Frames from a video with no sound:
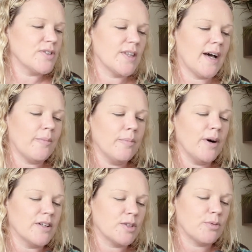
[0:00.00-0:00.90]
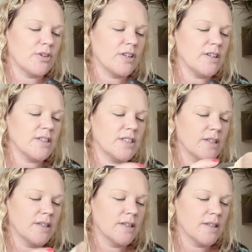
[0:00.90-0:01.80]
that much product,
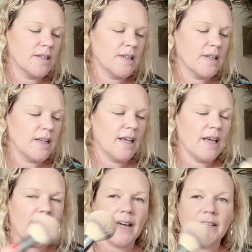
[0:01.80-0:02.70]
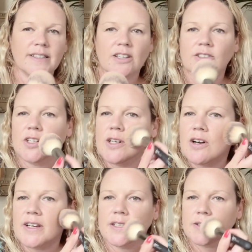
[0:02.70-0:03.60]
and it's such a
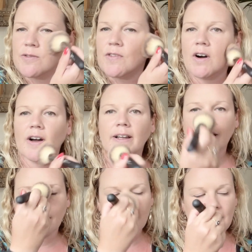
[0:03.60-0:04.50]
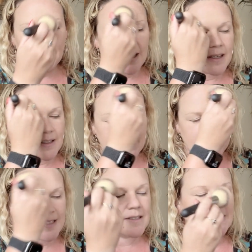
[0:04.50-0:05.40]
nice fine
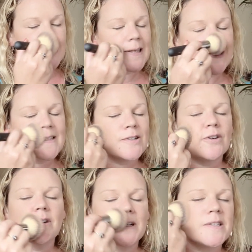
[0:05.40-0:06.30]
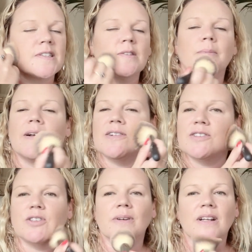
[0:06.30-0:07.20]
consistency. It's got a nice smell
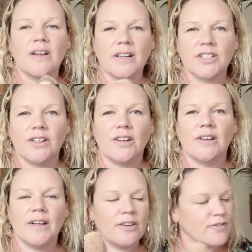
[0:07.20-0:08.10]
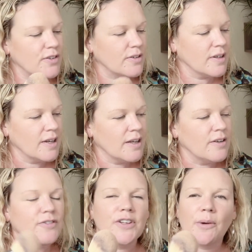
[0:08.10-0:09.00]
to it. Like, I don't know if you
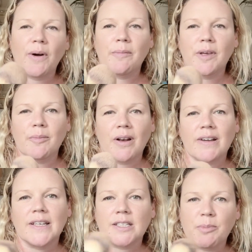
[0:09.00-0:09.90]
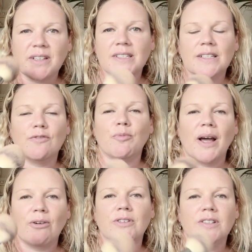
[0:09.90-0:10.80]
know what I mean, but like, expensive
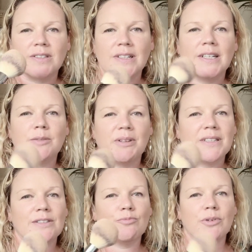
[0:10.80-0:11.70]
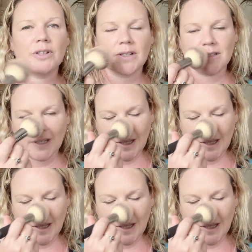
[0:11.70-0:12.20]
powders and expensive products